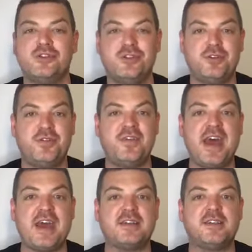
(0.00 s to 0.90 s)
due to the
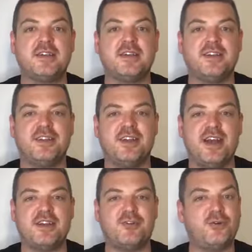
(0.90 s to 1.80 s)
fact
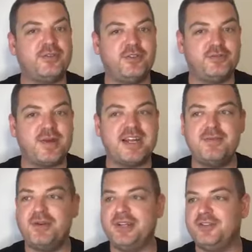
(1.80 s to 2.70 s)
that all of this money
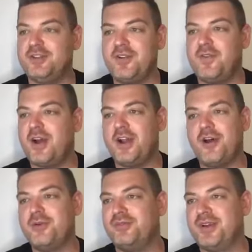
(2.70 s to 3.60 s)
printing is going to find a
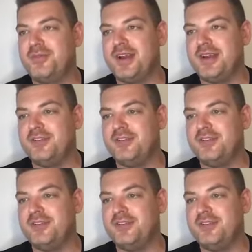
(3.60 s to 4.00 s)
home somewhere.